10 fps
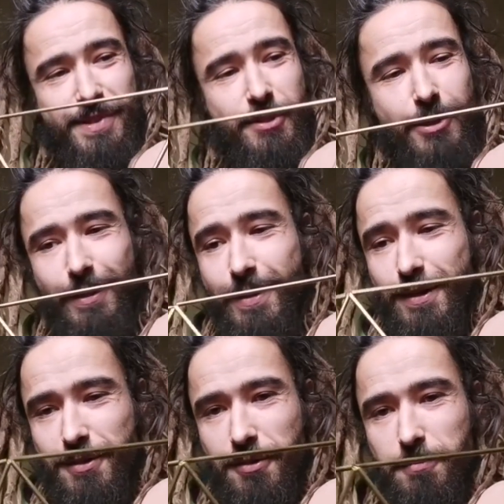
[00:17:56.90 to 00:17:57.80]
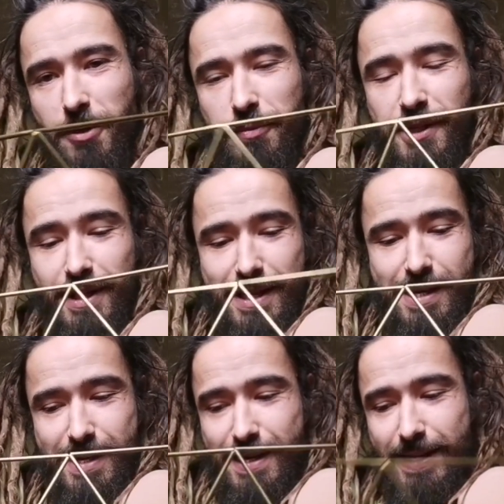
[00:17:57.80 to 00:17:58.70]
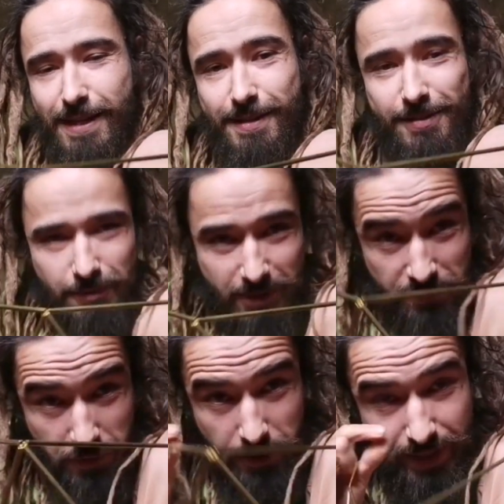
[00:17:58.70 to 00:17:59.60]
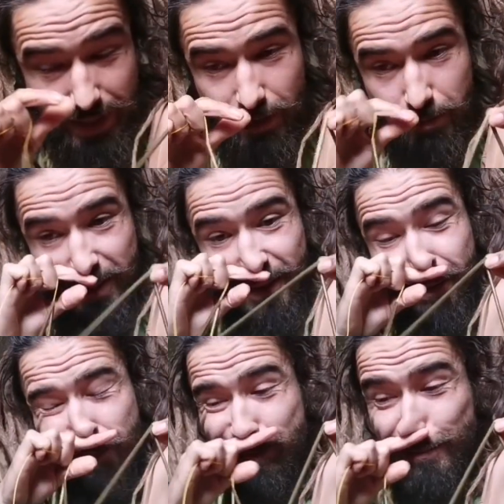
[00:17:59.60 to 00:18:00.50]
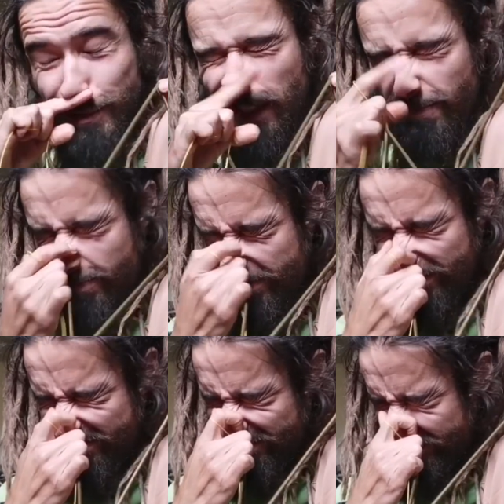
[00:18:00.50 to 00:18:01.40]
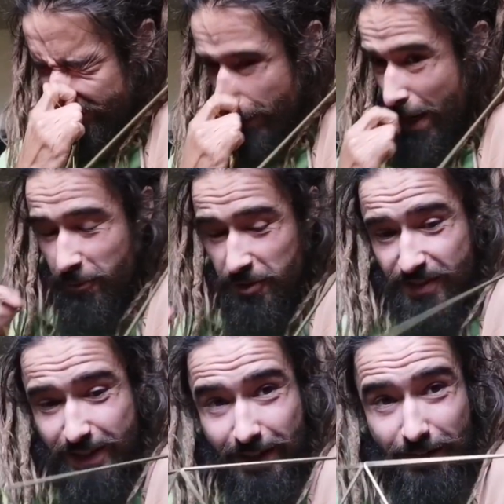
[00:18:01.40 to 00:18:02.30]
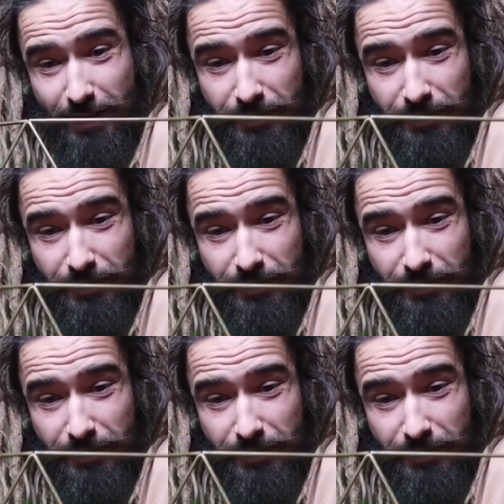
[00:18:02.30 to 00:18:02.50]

Sorry, that took a moment. So much for entanglements. Um, I was saying